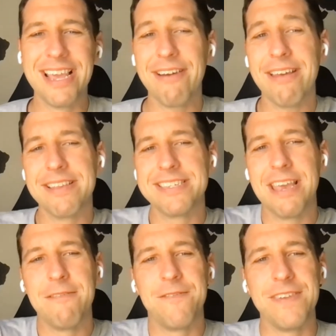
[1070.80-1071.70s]
think I would have the
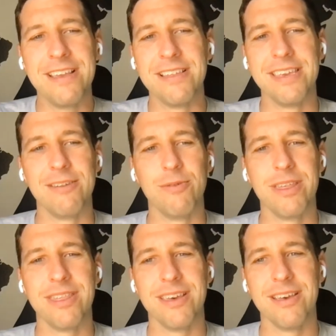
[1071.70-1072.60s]
same feeling
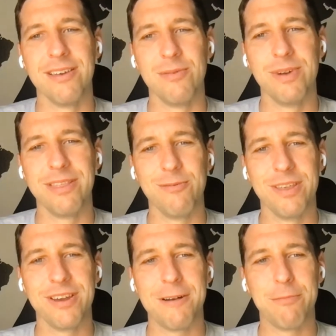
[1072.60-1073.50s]
with
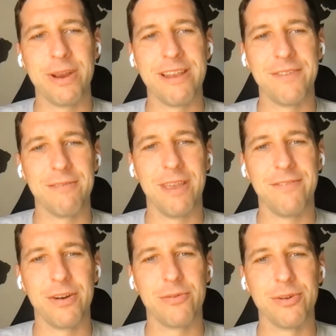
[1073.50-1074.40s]
our brain if
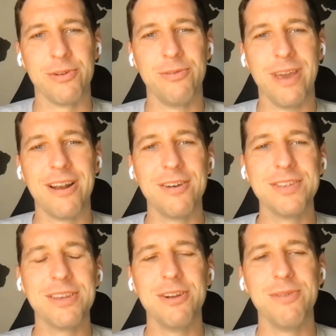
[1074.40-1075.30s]
it grew. And also,
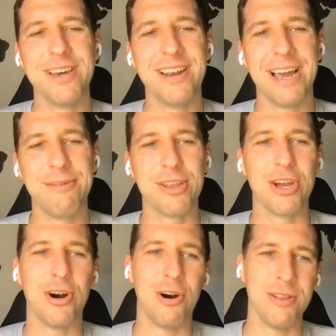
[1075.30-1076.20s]
you know what? I would
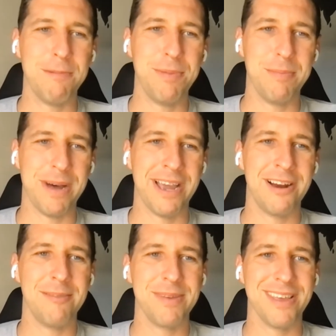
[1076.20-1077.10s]
call up the
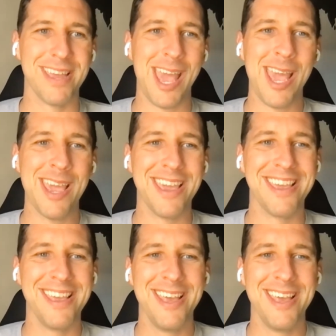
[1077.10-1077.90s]
buyer and be like, "Hey,